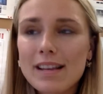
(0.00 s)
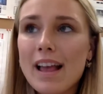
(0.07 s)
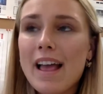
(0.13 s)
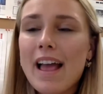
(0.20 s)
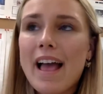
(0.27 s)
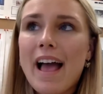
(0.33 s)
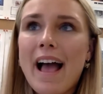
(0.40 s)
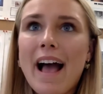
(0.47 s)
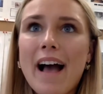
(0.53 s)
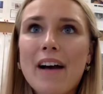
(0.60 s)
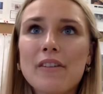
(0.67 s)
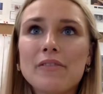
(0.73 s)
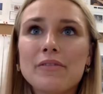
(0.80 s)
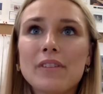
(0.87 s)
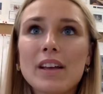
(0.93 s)
have
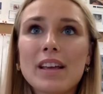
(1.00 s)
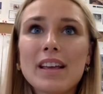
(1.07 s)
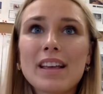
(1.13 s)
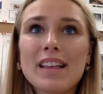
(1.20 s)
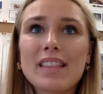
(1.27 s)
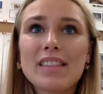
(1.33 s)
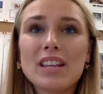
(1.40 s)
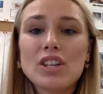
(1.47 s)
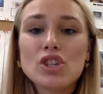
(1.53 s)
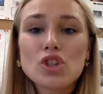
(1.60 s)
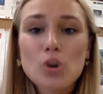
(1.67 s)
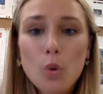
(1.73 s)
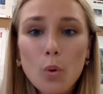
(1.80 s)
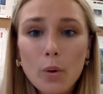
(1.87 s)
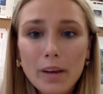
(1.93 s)
the
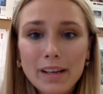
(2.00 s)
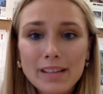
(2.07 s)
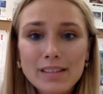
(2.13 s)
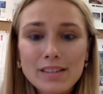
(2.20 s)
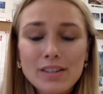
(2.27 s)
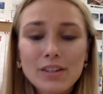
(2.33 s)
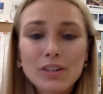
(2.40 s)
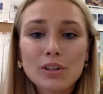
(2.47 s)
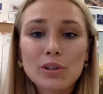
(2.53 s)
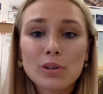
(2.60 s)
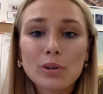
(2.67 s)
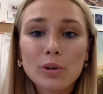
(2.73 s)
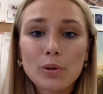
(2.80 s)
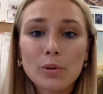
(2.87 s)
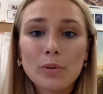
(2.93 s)
choice to
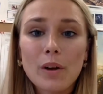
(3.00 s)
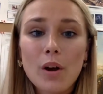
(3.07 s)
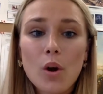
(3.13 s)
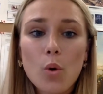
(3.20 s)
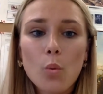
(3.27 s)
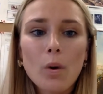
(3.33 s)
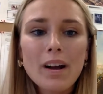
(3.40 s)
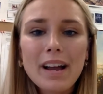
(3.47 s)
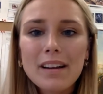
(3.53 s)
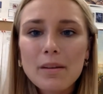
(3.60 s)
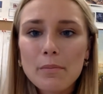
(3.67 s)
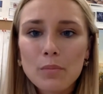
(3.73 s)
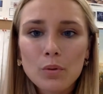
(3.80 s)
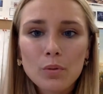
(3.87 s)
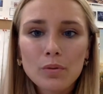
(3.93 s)
include what kind of
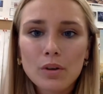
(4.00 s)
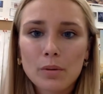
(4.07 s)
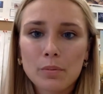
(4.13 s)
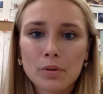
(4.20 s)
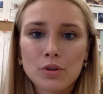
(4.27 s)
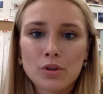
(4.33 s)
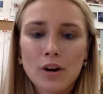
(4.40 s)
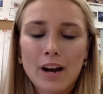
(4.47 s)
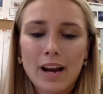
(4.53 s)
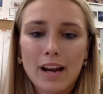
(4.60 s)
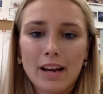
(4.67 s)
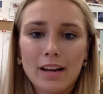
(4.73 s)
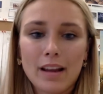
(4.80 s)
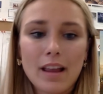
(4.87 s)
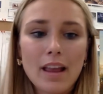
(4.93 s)
mood they're portraying
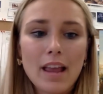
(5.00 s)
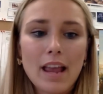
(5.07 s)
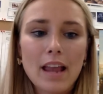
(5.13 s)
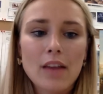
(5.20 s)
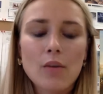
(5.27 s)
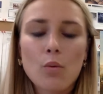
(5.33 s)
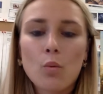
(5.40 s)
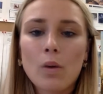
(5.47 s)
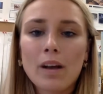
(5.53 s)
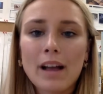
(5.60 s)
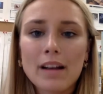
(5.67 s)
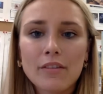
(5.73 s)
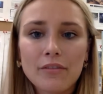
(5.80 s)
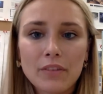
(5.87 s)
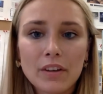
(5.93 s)
and what kind of
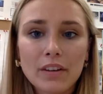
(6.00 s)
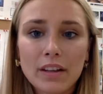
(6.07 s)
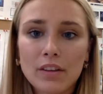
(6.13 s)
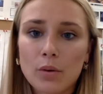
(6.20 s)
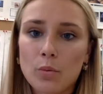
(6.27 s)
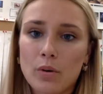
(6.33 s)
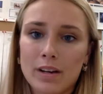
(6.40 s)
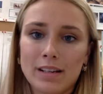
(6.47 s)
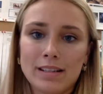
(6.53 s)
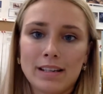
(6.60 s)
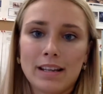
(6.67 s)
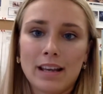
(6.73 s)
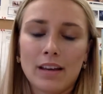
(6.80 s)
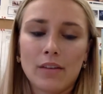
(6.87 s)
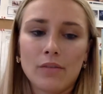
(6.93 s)
feeling they're wanting to
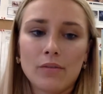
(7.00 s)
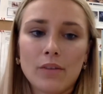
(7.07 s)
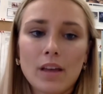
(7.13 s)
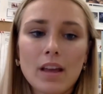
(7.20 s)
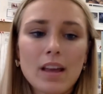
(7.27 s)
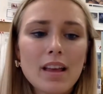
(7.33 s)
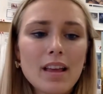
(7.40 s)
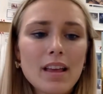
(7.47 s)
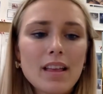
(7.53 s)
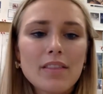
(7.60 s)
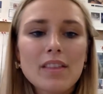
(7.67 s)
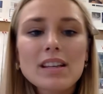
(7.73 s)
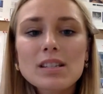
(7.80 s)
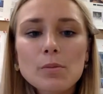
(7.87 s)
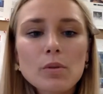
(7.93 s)
give.
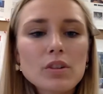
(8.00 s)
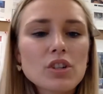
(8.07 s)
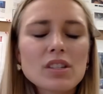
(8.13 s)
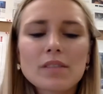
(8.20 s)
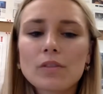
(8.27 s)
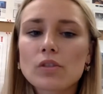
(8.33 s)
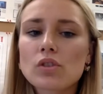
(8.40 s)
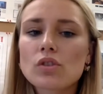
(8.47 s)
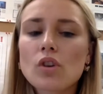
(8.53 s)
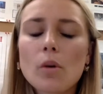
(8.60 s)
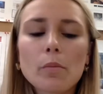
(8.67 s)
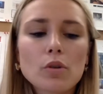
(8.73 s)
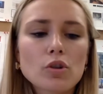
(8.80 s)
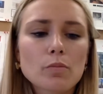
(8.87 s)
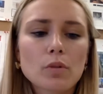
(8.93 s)
This one just feels so
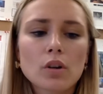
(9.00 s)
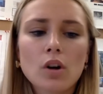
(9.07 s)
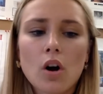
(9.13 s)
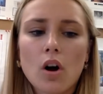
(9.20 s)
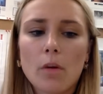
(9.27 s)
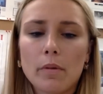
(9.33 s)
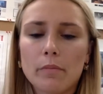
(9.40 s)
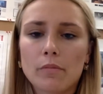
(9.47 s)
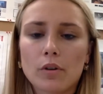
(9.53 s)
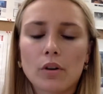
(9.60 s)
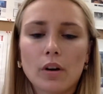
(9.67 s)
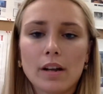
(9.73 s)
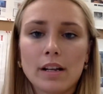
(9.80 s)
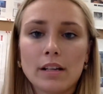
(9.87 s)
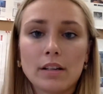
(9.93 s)
much more calm
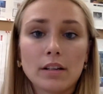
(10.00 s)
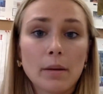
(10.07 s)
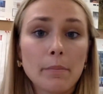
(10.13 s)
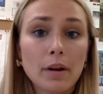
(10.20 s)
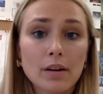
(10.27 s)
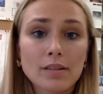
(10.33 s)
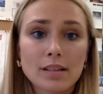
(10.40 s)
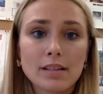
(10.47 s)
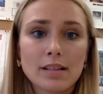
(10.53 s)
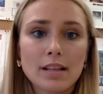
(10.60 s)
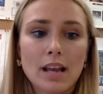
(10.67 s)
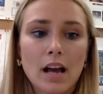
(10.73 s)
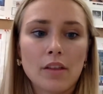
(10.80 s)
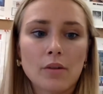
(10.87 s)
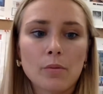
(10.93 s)
in comparison to the
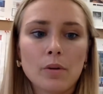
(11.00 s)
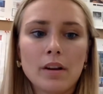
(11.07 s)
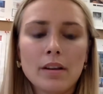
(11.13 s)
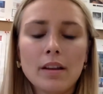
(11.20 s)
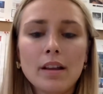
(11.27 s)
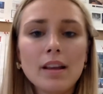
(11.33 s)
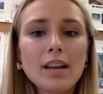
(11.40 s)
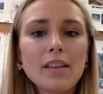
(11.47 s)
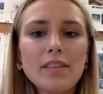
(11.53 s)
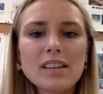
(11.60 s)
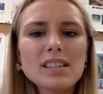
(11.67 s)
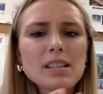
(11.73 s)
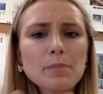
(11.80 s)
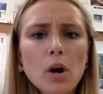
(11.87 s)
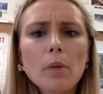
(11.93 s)
other one. This is
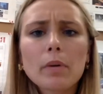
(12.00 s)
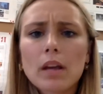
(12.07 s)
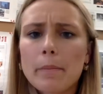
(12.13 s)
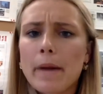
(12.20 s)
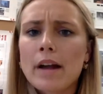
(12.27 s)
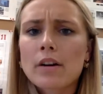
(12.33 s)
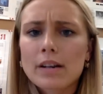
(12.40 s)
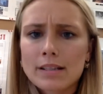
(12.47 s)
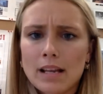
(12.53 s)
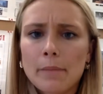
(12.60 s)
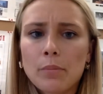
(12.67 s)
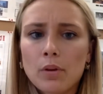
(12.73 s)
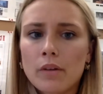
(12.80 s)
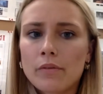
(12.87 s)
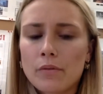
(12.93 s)
probably a better example
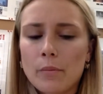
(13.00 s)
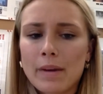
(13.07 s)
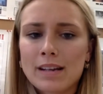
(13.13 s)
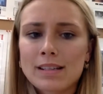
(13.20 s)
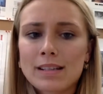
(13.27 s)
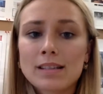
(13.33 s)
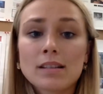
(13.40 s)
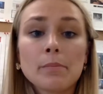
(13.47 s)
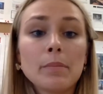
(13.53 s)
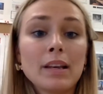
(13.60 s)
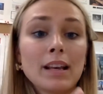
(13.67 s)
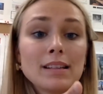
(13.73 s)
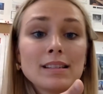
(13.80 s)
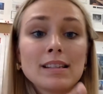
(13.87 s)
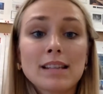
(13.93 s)
of Romanticism
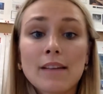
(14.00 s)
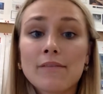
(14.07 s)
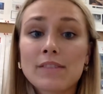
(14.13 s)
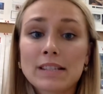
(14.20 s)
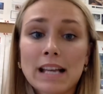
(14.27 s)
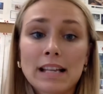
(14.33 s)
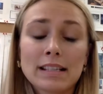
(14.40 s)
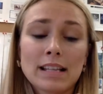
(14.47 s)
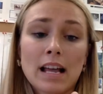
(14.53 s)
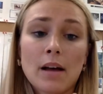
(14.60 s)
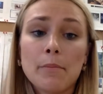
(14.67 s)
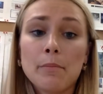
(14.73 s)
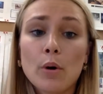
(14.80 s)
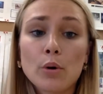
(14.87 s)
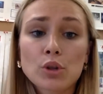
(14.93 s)
because it's emphasizing that
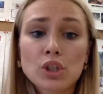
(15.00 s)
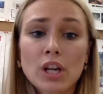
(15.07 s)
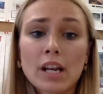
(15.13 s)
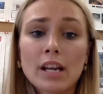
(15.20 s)
emotion,